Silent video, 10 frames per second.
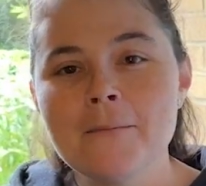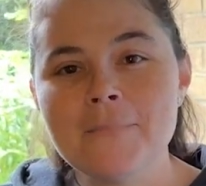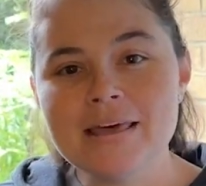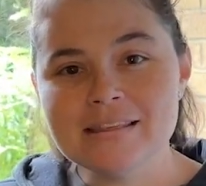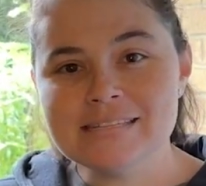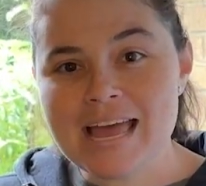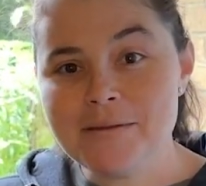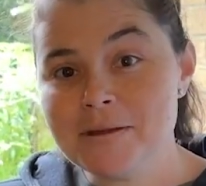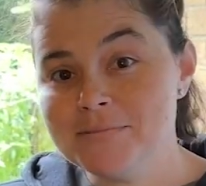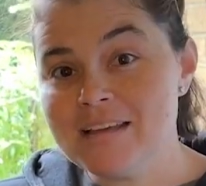By the
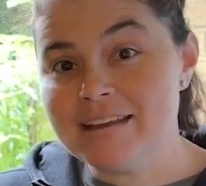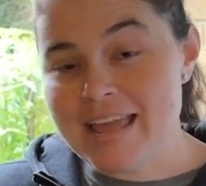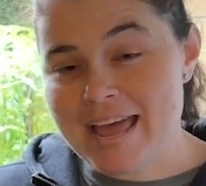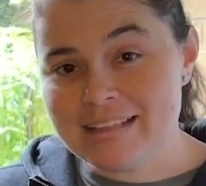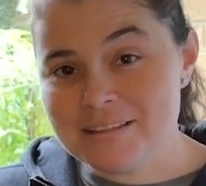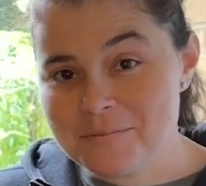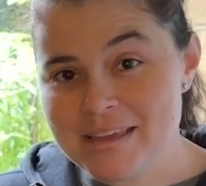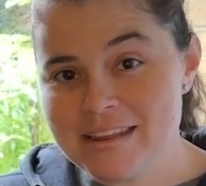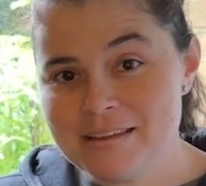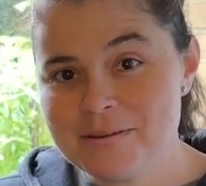time I'm done
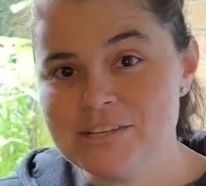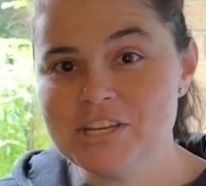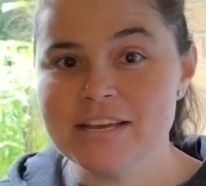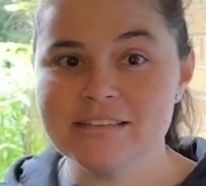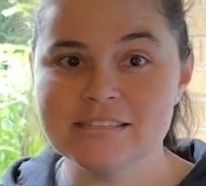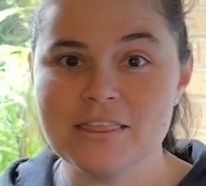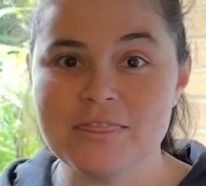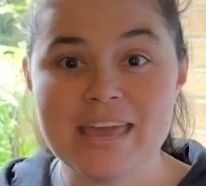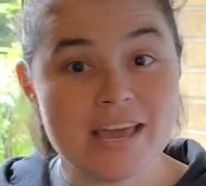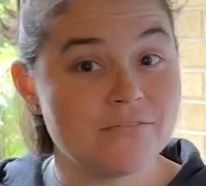acclimating my chicks,
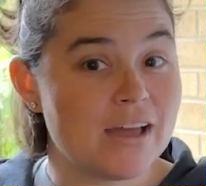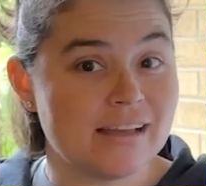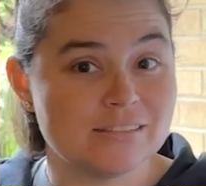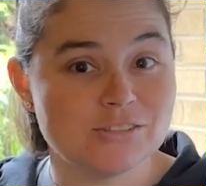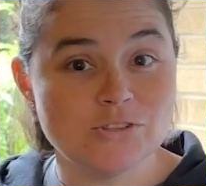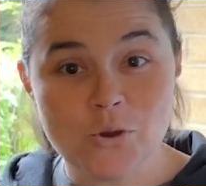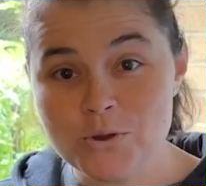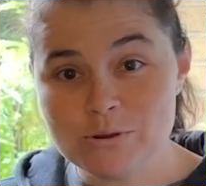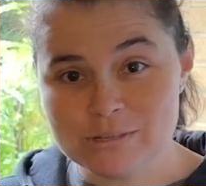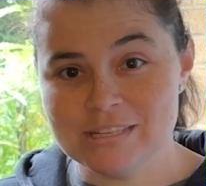they have gotten so
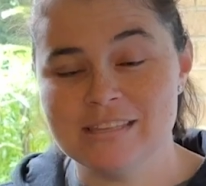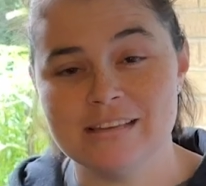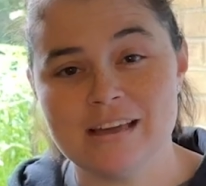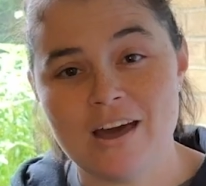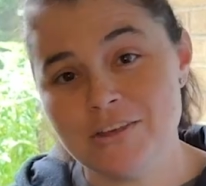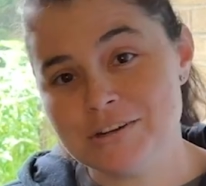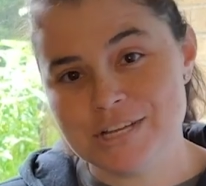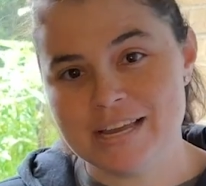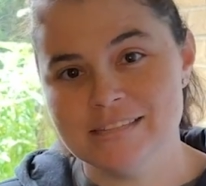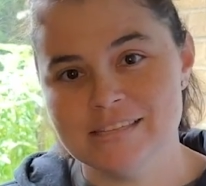used to the other
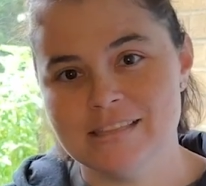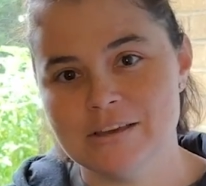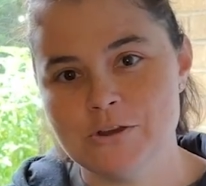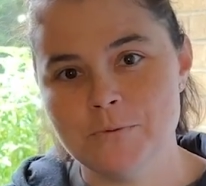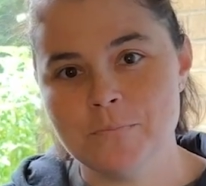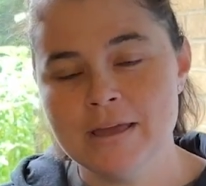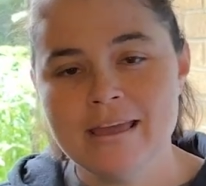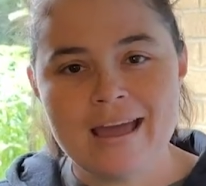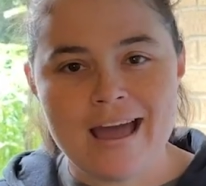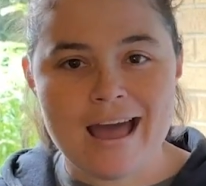chickens in the coop,
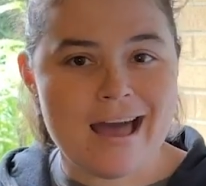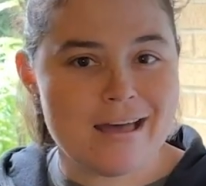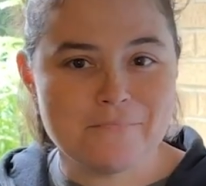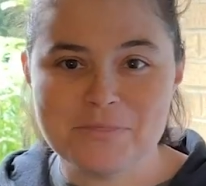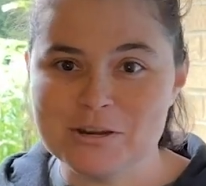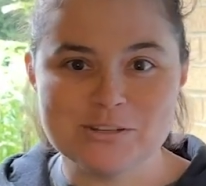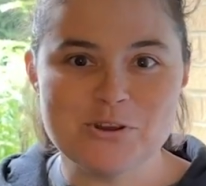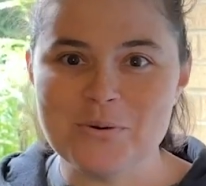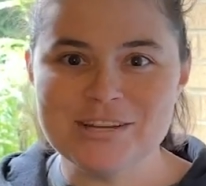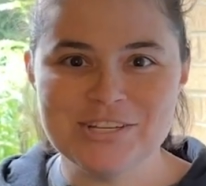there's
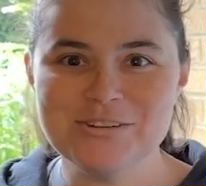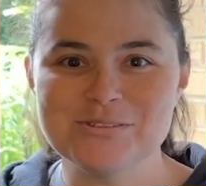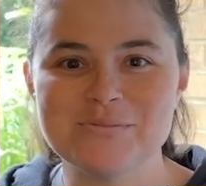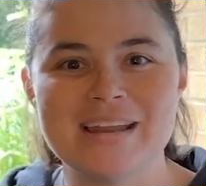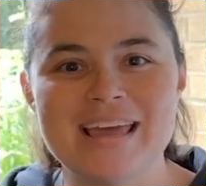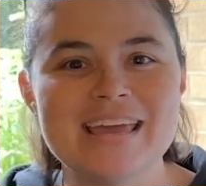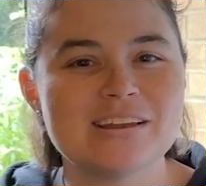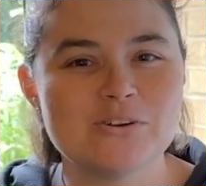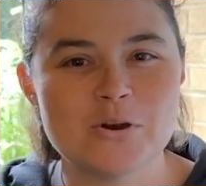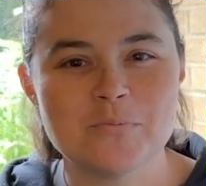no issues when I
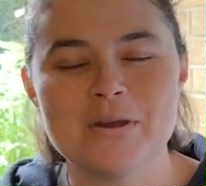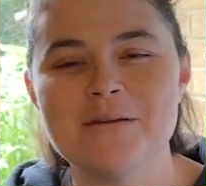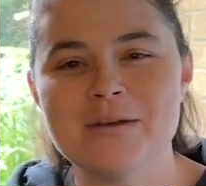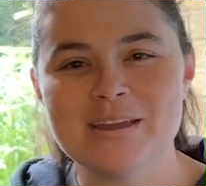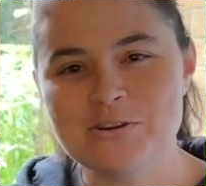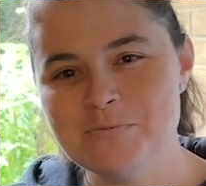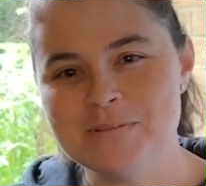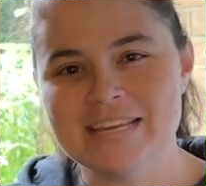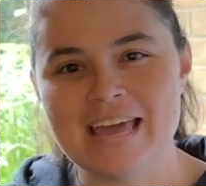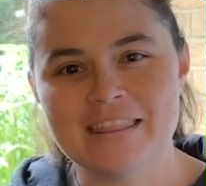incorporate my coop
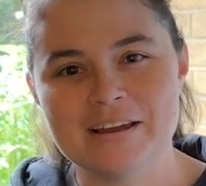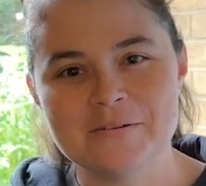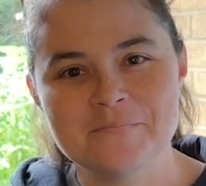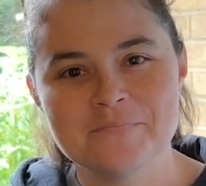together.